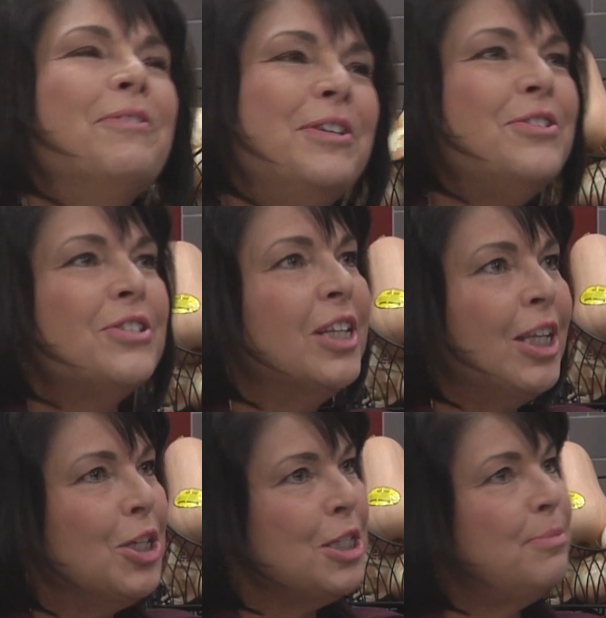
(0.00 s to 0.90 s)
was just a
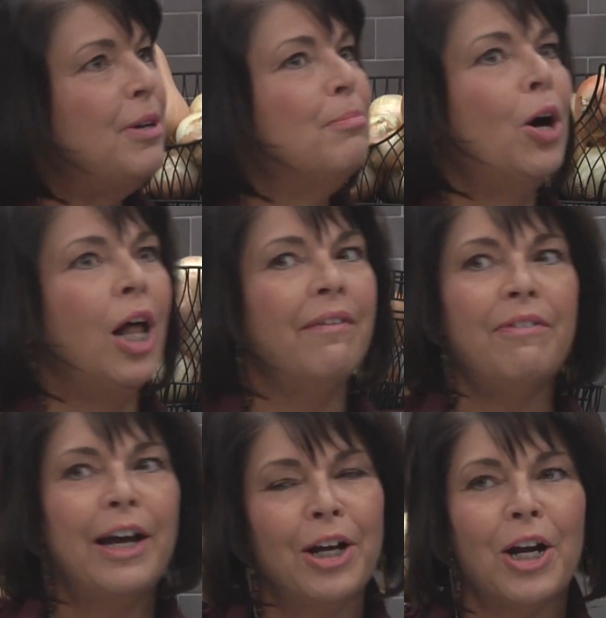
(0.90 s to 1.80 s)
little spitball of
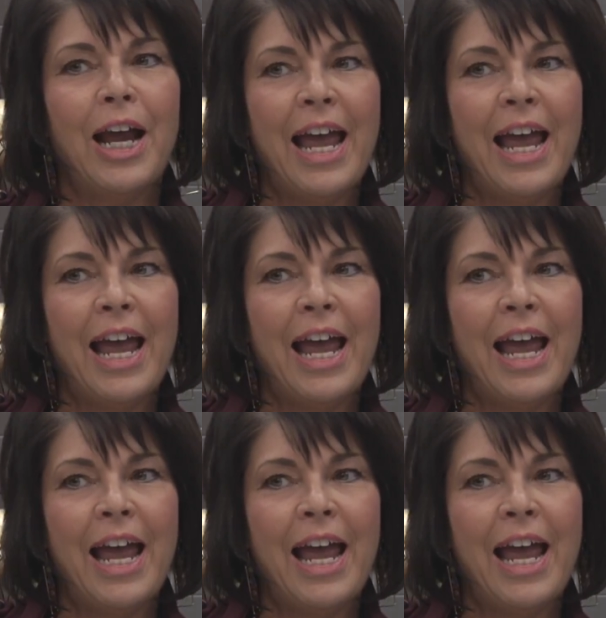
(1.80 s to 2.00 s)
fire.